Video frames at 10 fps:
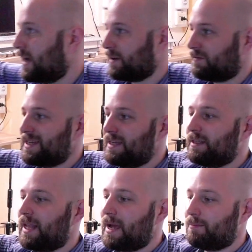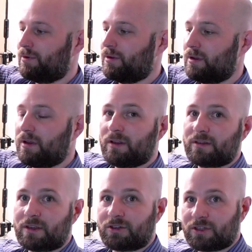kind of tin lap,
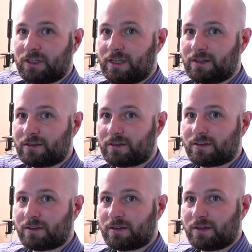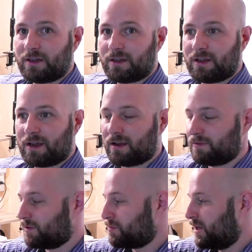such as this,
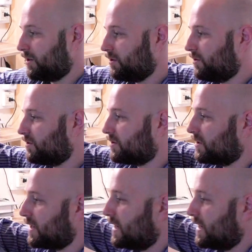from Gear Loose.